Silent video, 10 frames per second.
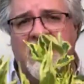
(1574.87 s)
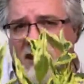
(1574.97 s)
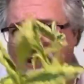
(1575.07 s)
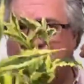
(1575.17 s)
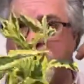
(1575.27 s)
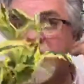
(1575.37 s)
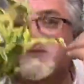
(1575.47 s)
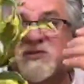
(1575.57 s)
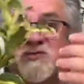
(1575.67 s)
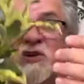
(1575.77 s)
to kind of help
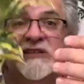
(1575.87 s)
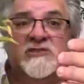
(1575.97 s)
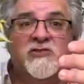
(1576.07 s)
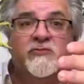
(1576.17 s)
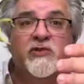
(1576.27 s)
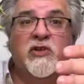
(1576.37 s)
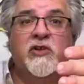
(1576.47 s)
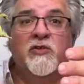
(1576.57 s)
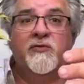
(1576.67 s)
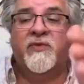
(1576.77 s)
stretch your
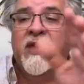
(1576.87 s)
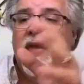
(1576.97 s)
blooms.